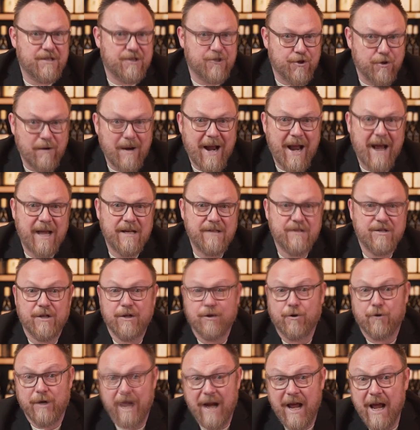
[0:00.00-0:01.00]
Shiraz
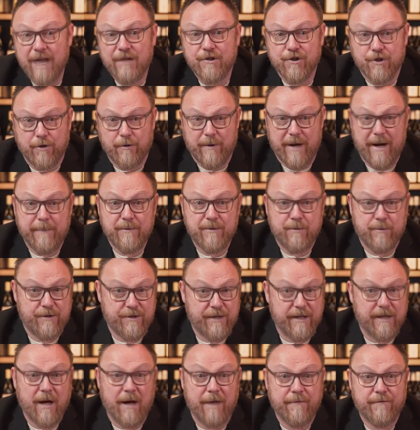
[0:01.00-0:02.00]
and Grenache grapes,
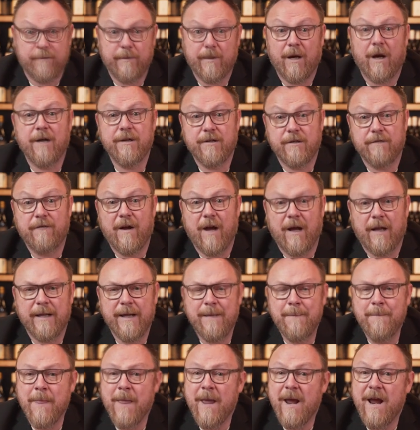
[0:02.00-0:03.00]
which they got from the Hunter
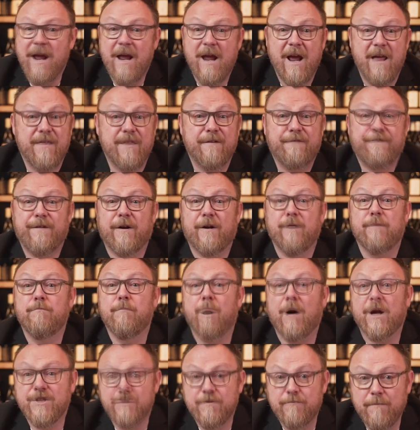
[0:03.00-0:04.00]
Valley, and they fared
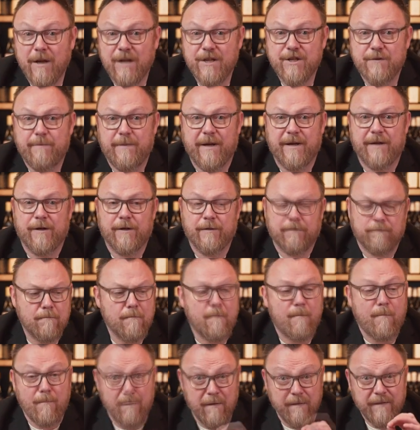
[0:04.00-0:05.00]
much, much better.
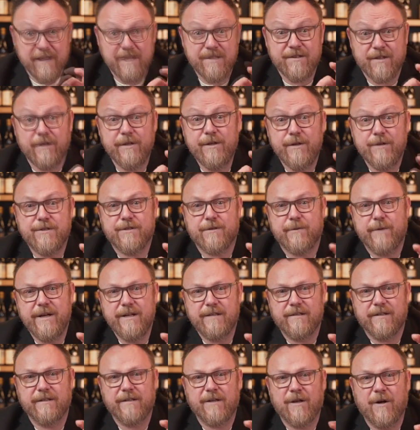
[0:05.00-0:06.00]
They still use the
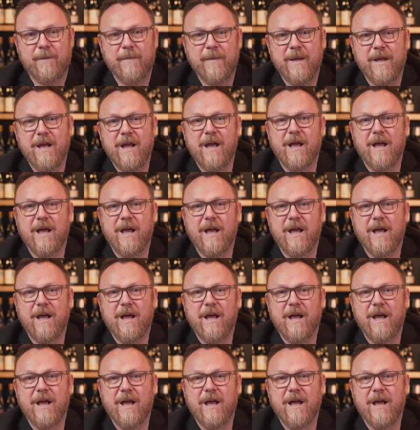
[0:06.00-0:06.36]
Riesling, though.